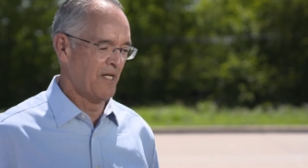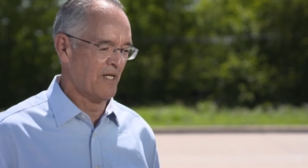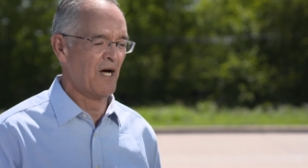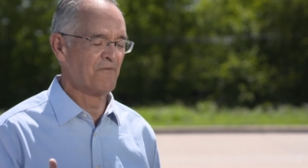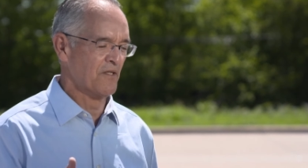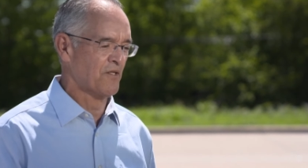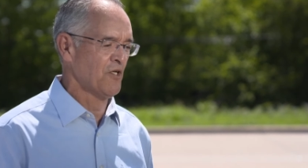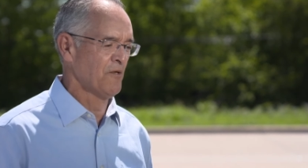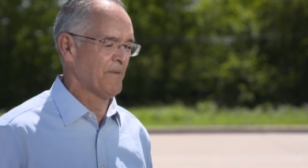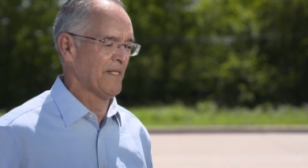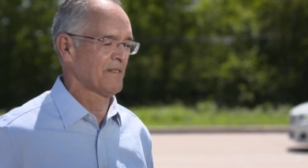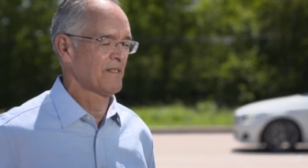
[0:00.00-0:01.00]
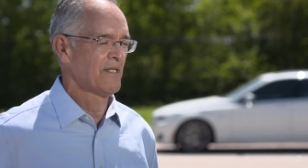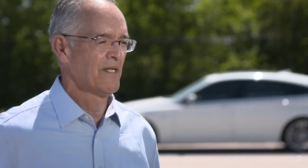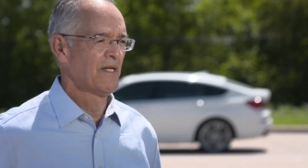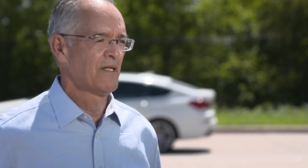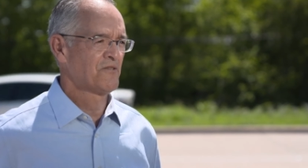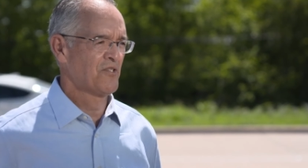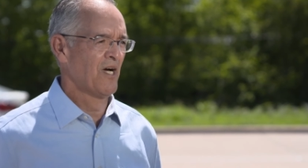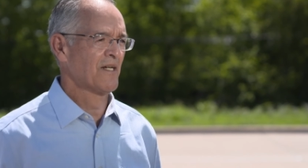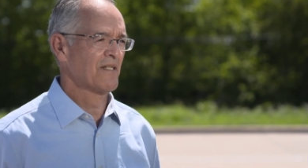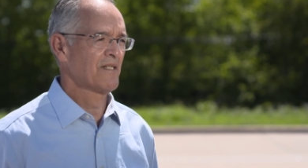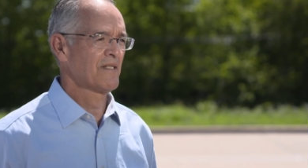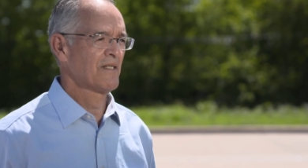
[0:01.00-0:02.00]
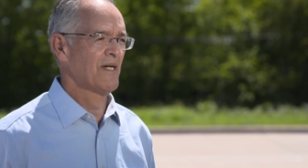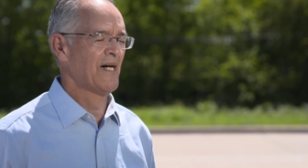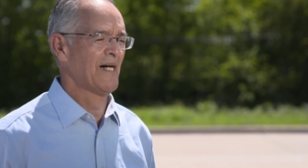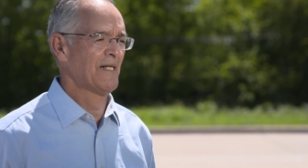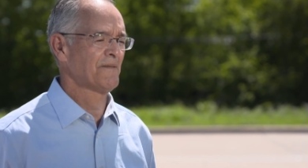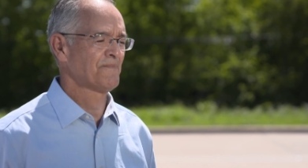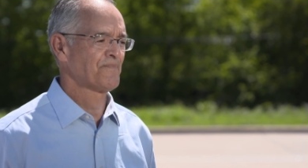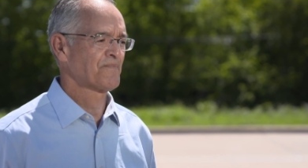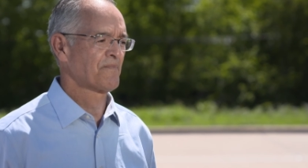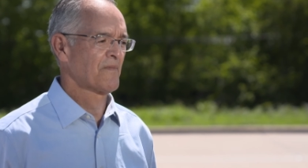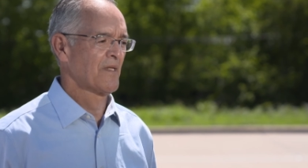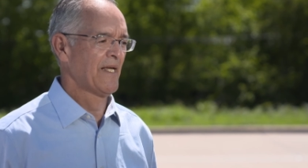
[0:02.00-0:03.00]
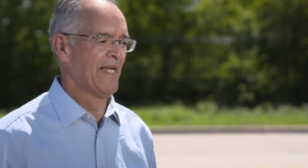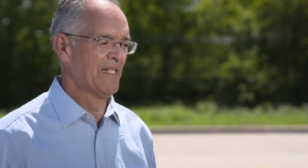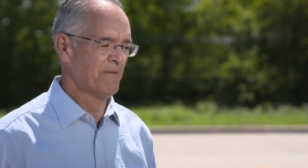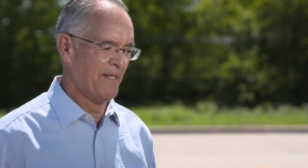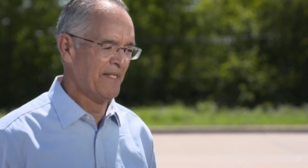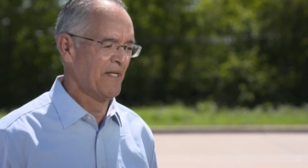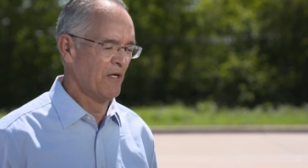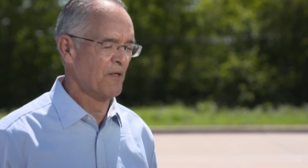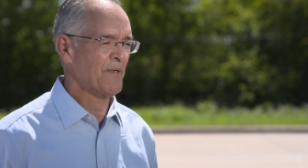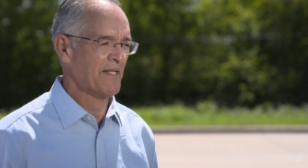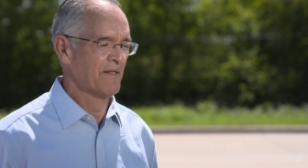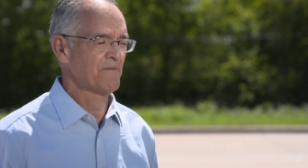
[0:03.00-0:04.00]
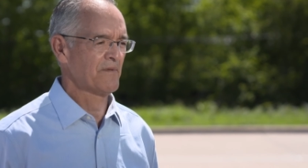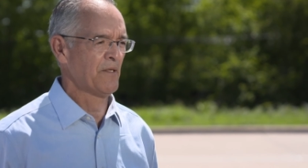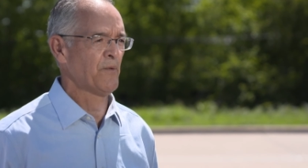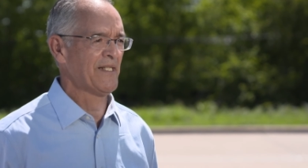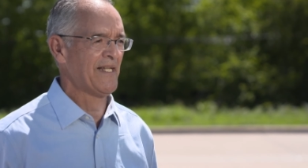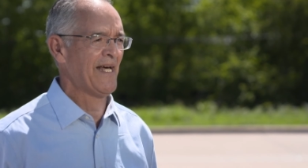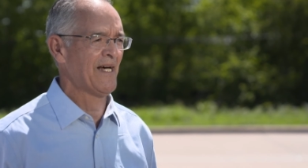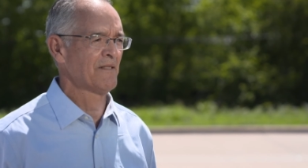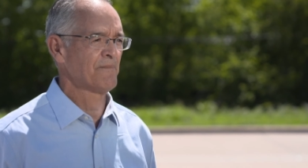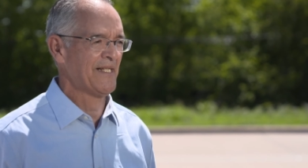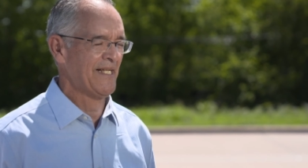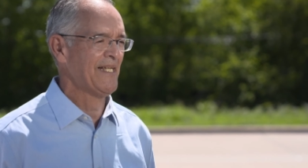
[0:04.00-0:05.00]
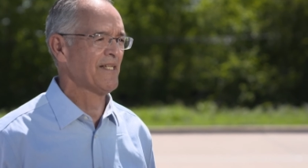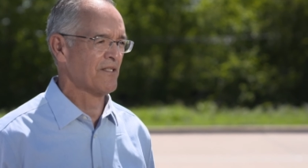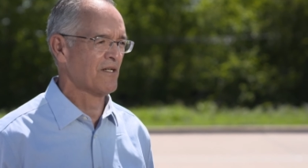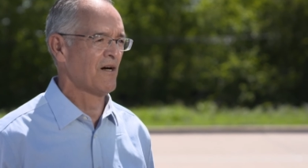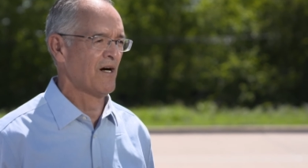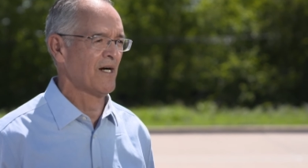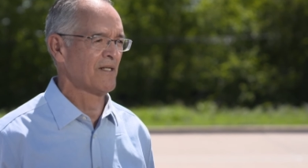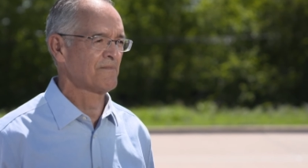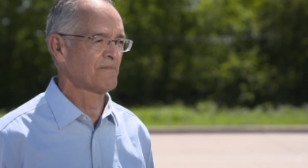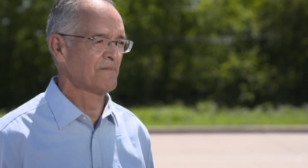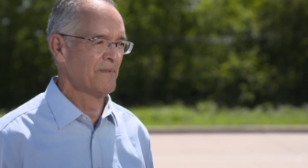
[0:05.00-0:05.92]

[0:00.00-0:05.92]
cut off the group, and Chuck um, ended up being the only one that, that, went down, but he hit the car